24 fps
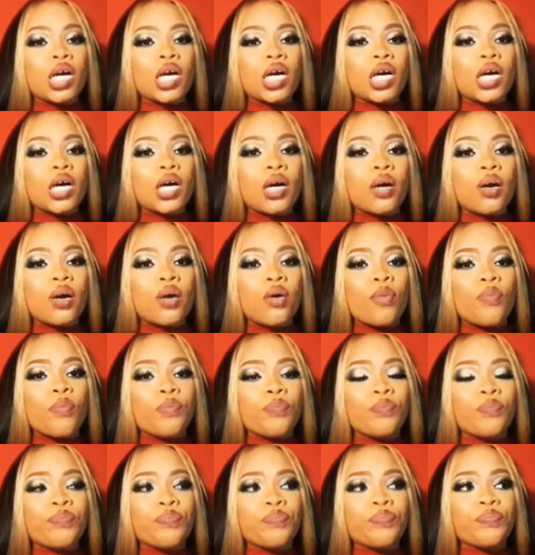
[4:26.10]

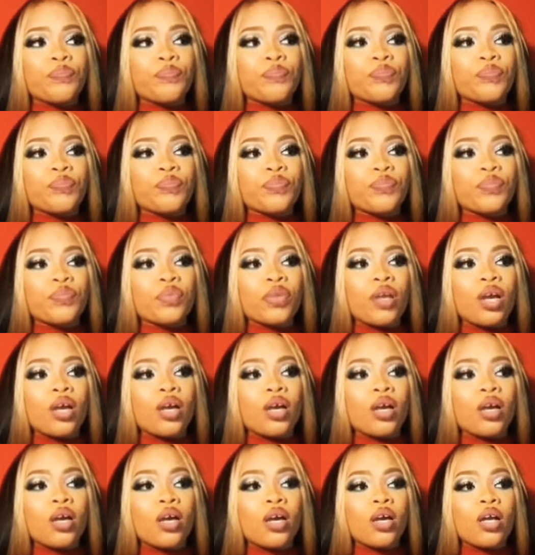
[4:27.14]

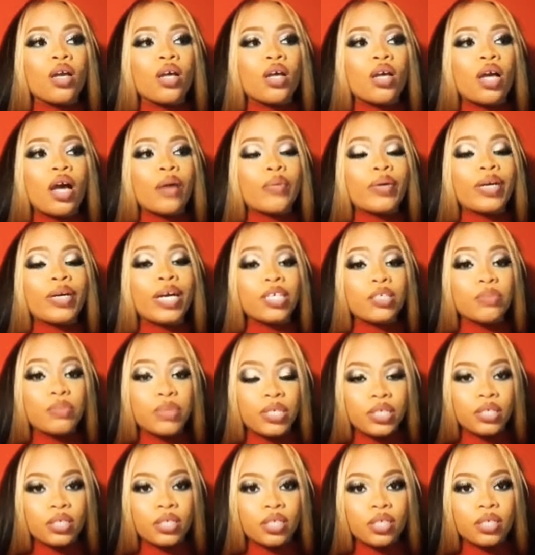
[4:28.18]
Amaka's
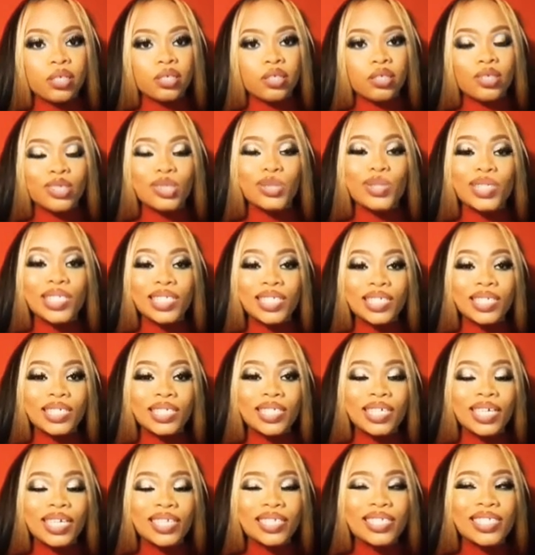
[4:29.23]
birthday in
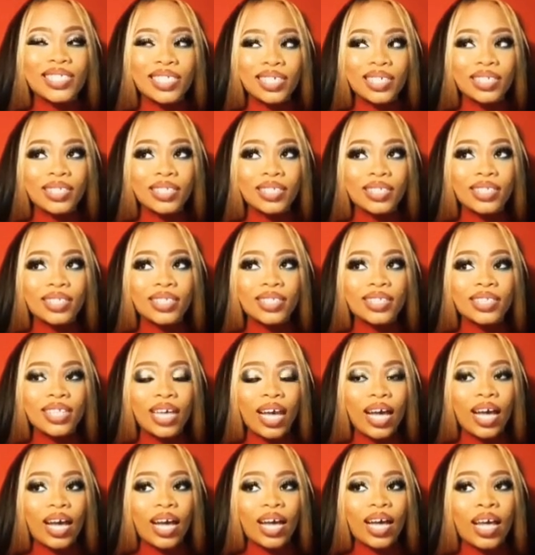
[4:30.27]
2018,
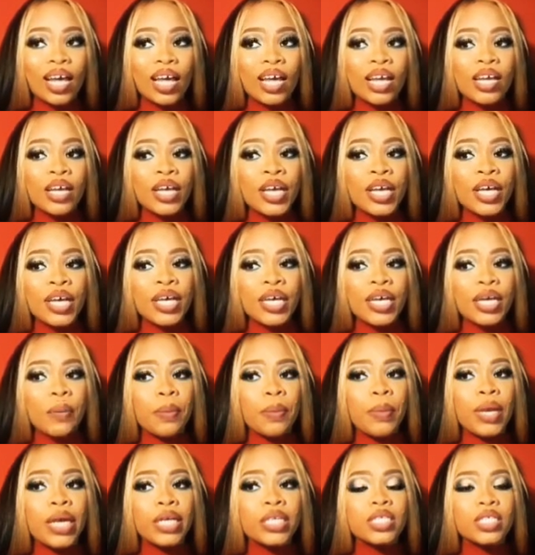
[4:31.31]
yeah. He
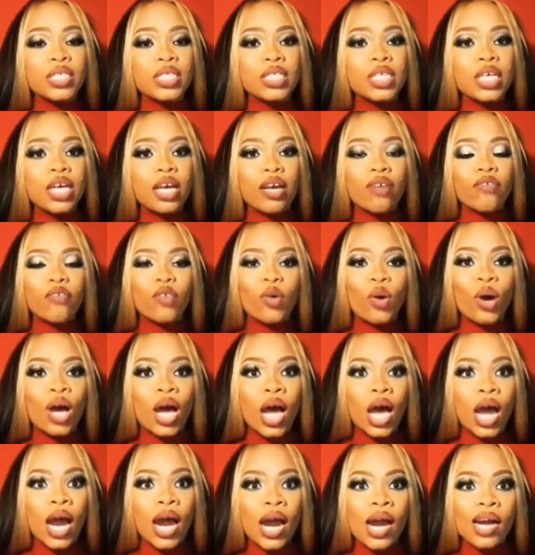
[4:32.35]
made this cake for
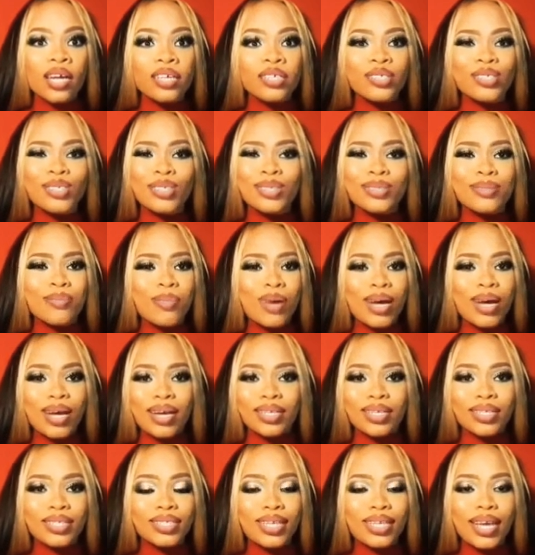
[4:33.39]
her, it was
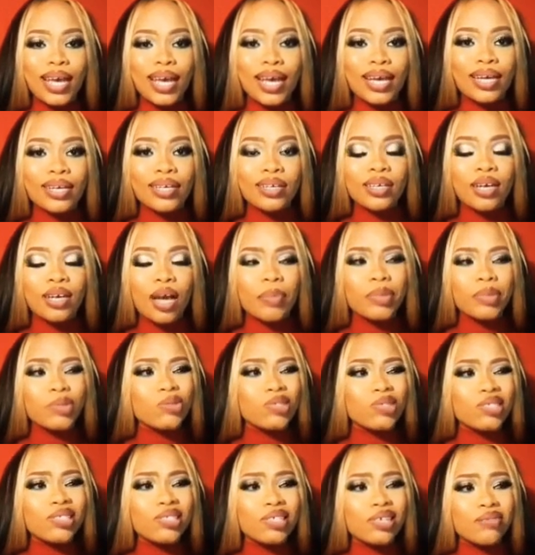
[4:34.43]
mad, like, happy
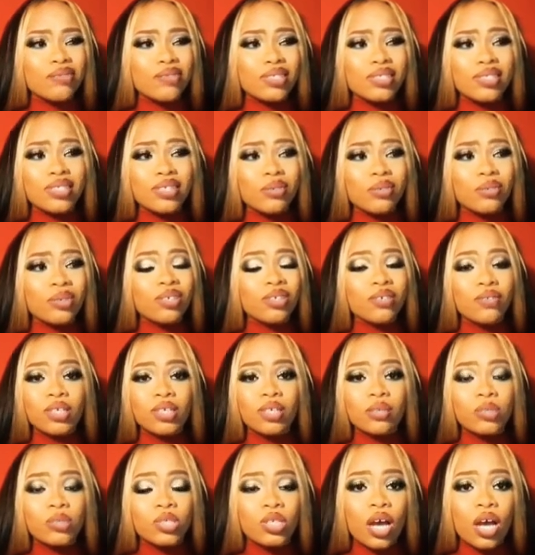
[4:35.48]
2017, one of
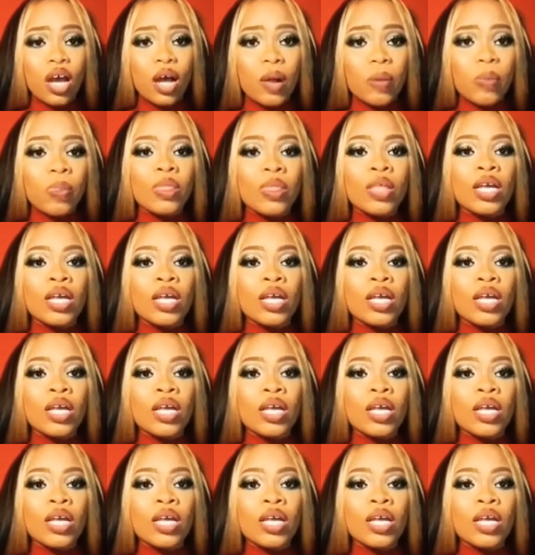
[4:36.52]
them, sha.